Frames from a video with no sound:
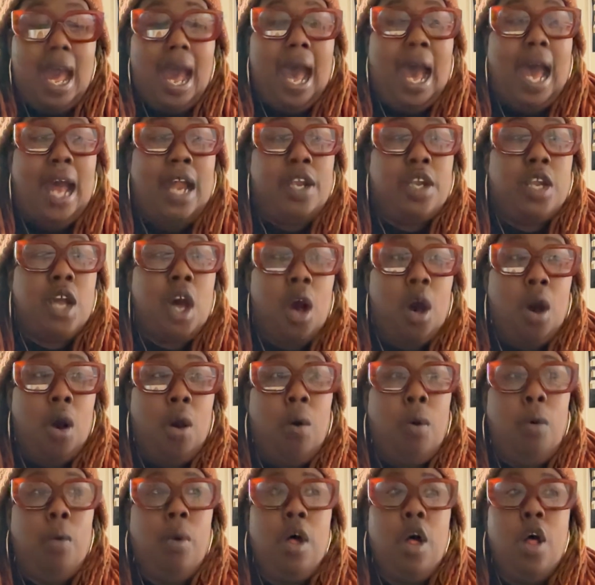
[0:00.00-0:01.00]
I
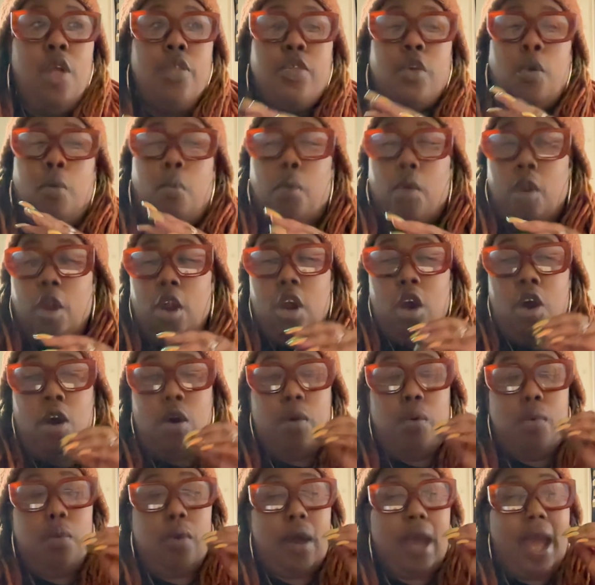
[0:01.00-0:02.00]
know the
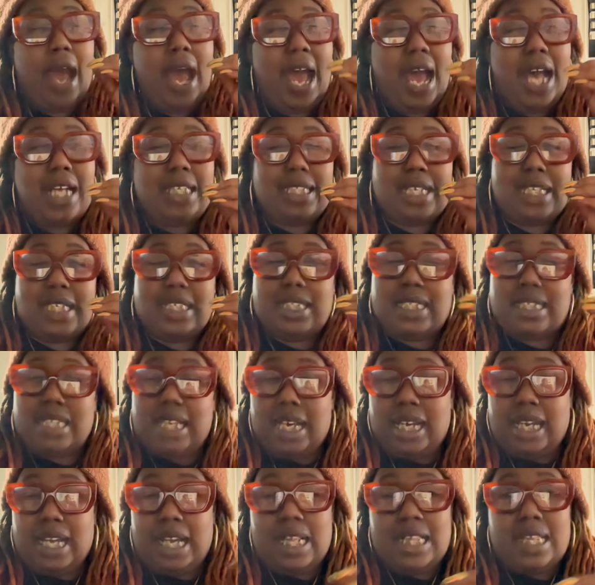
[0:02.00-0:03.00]
world has us
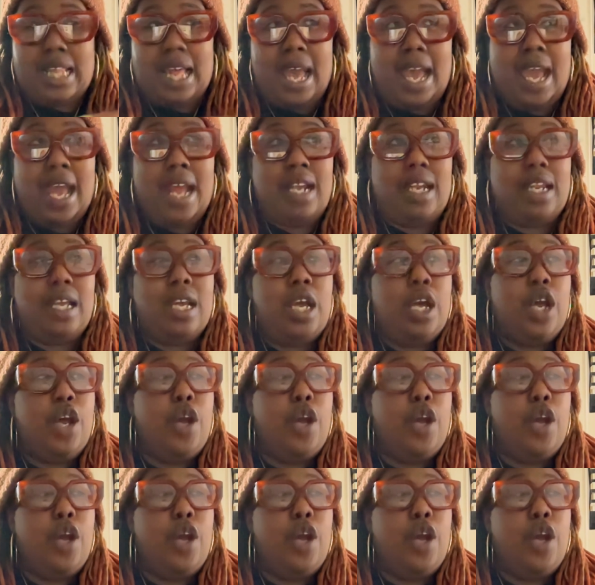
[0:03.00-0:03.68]
thinking that